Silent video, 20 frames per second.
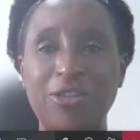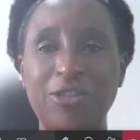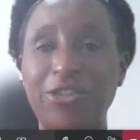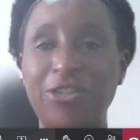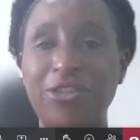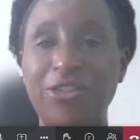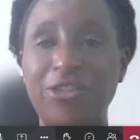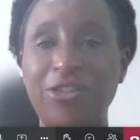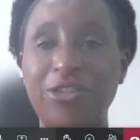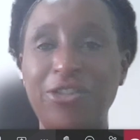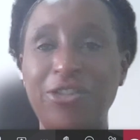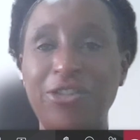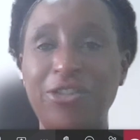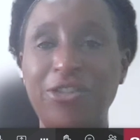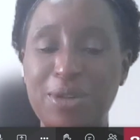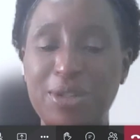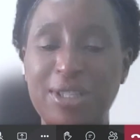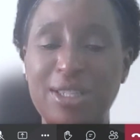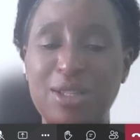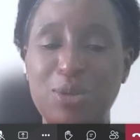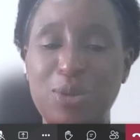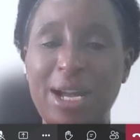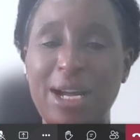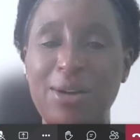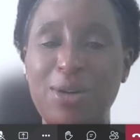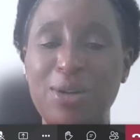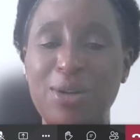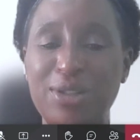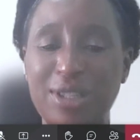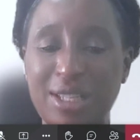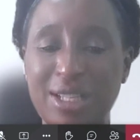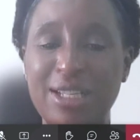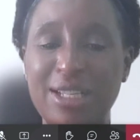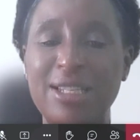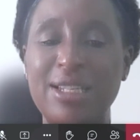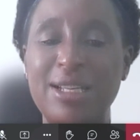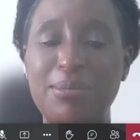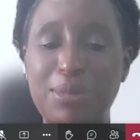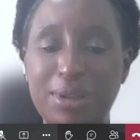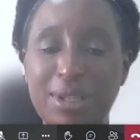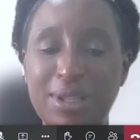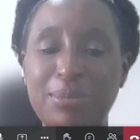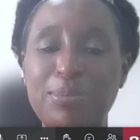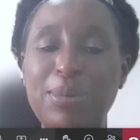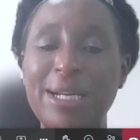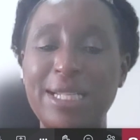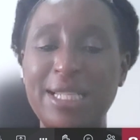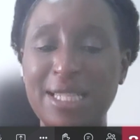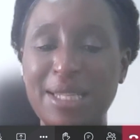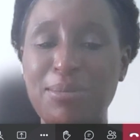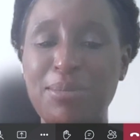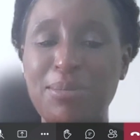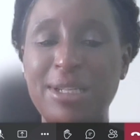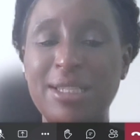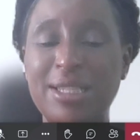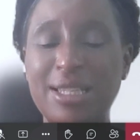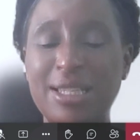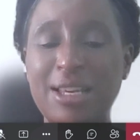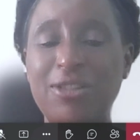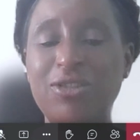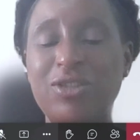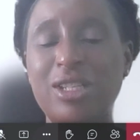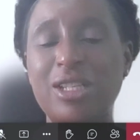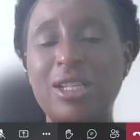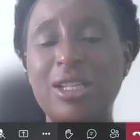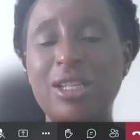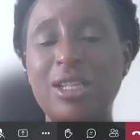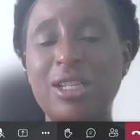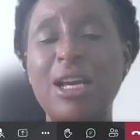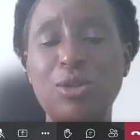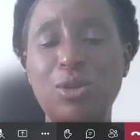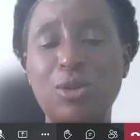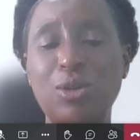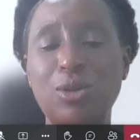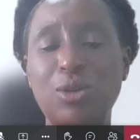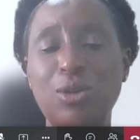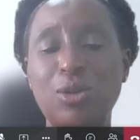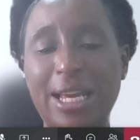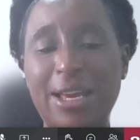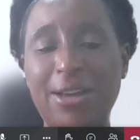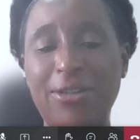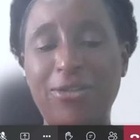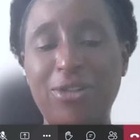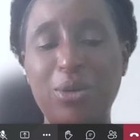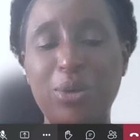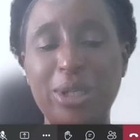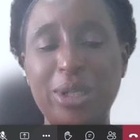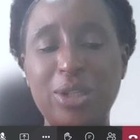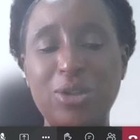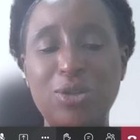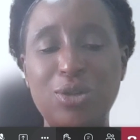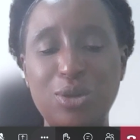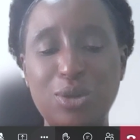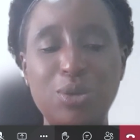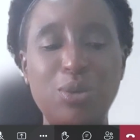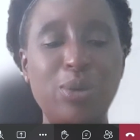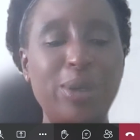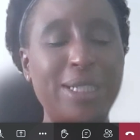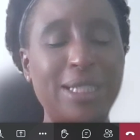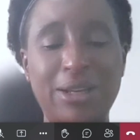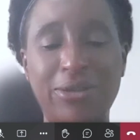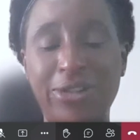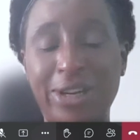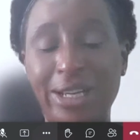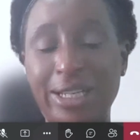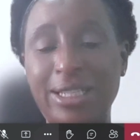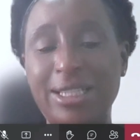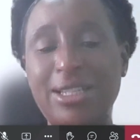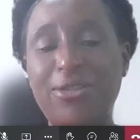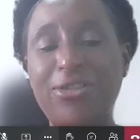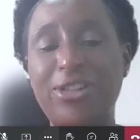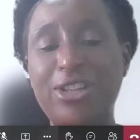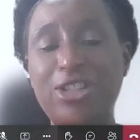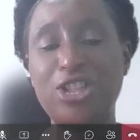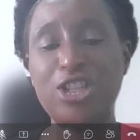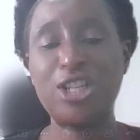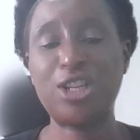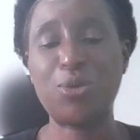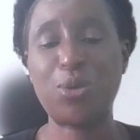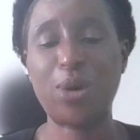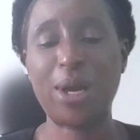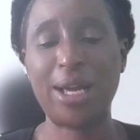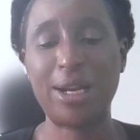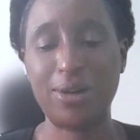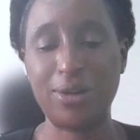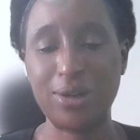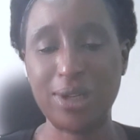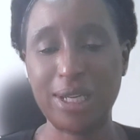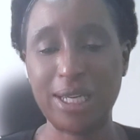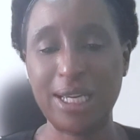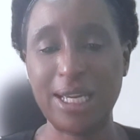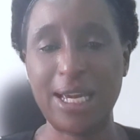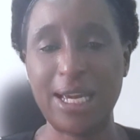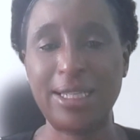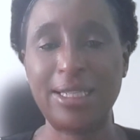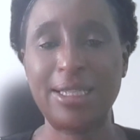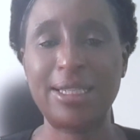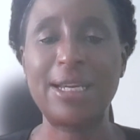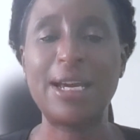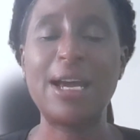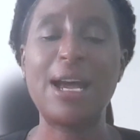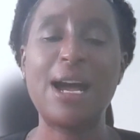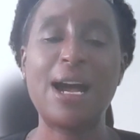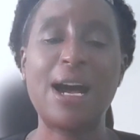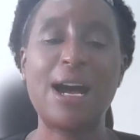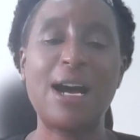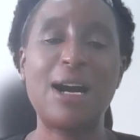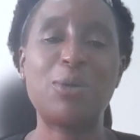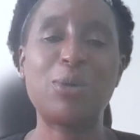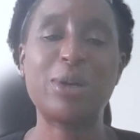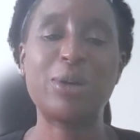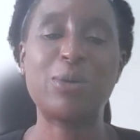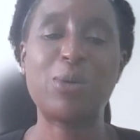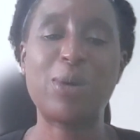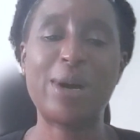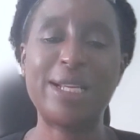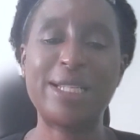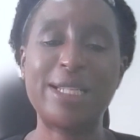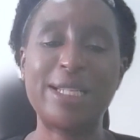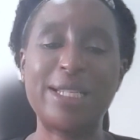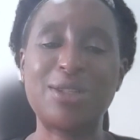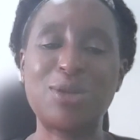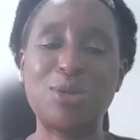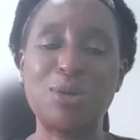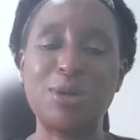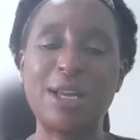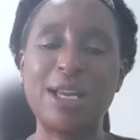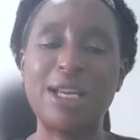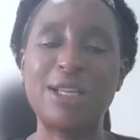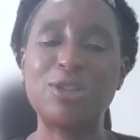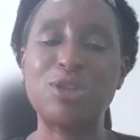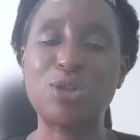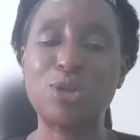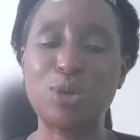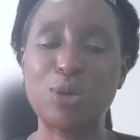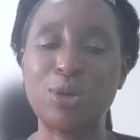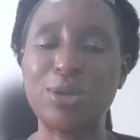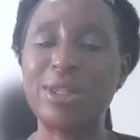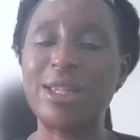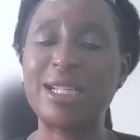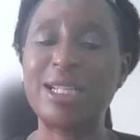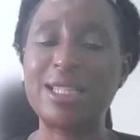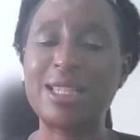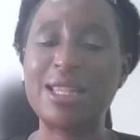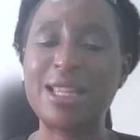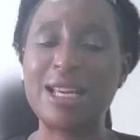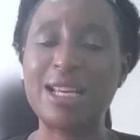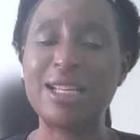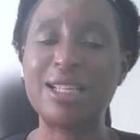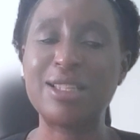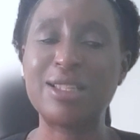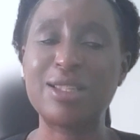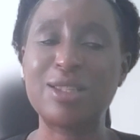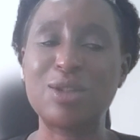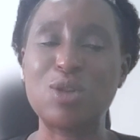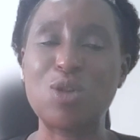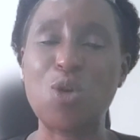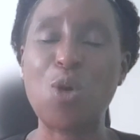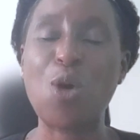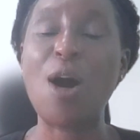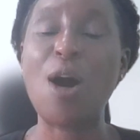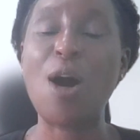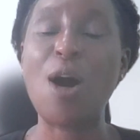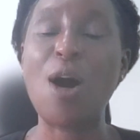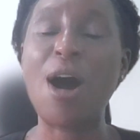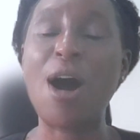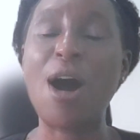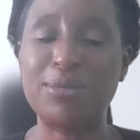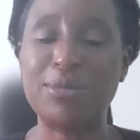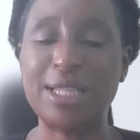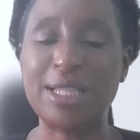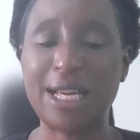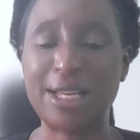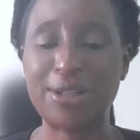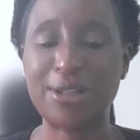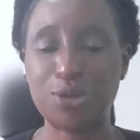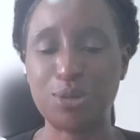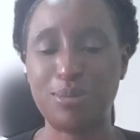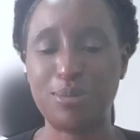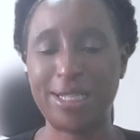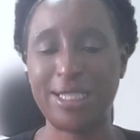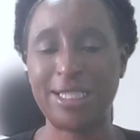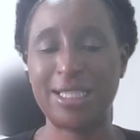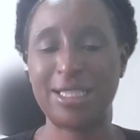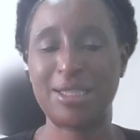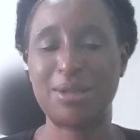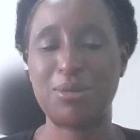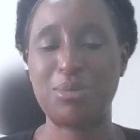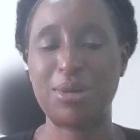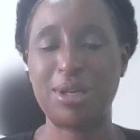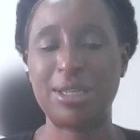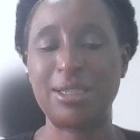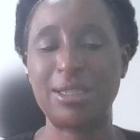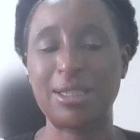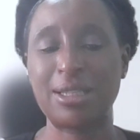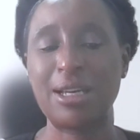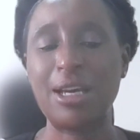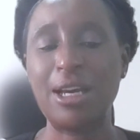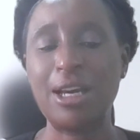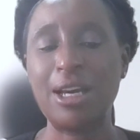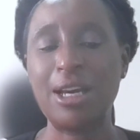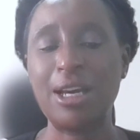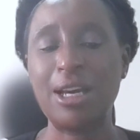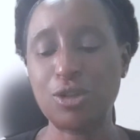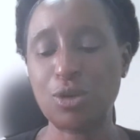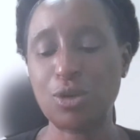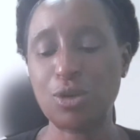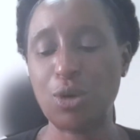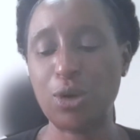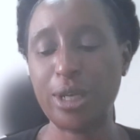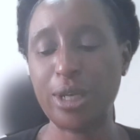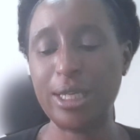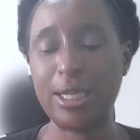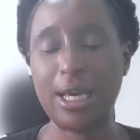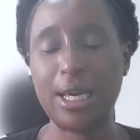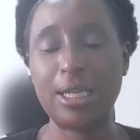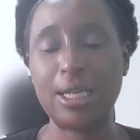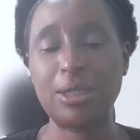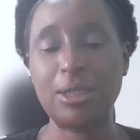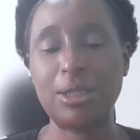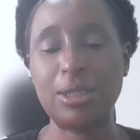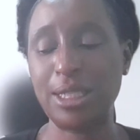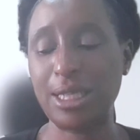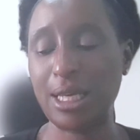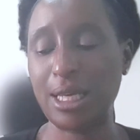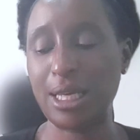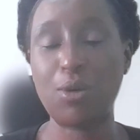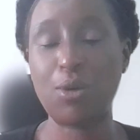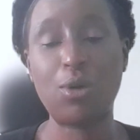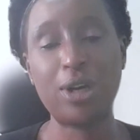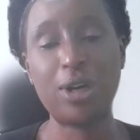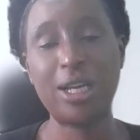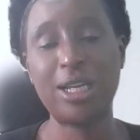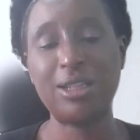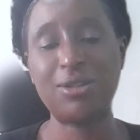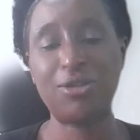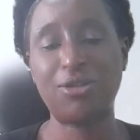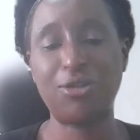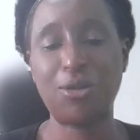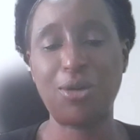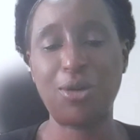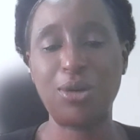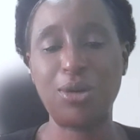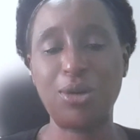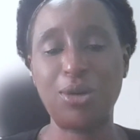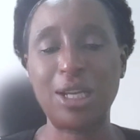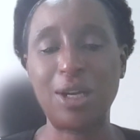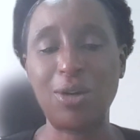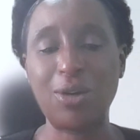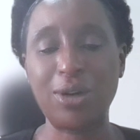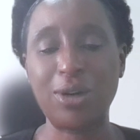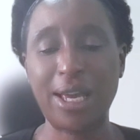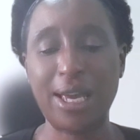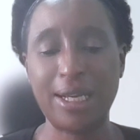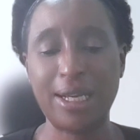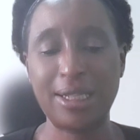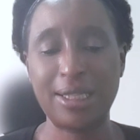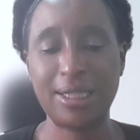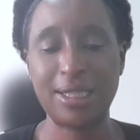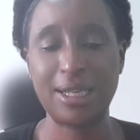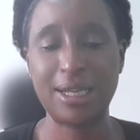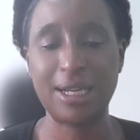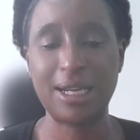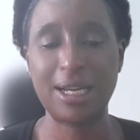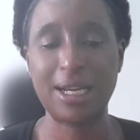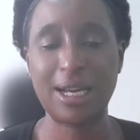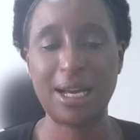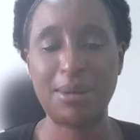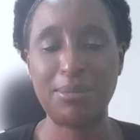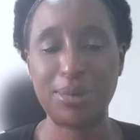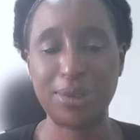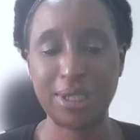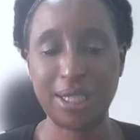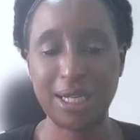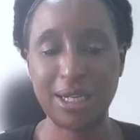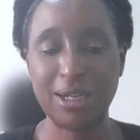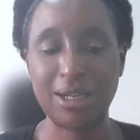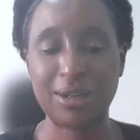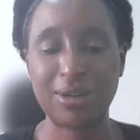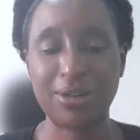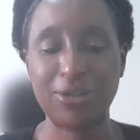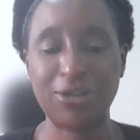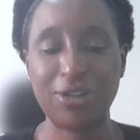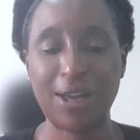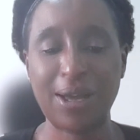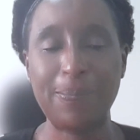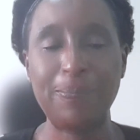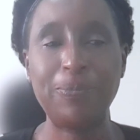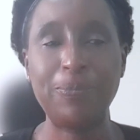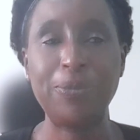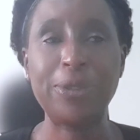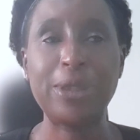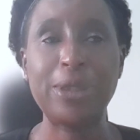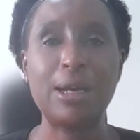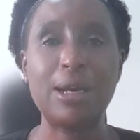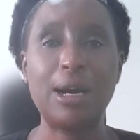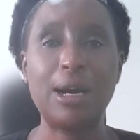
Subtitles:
first and foremost, we are concerned about participant safety. So whatever we do, whatever intervention we are looking at, we want to ensure that there is no harm done to participants. So in HPTN 084, the long-acting cabotegravir,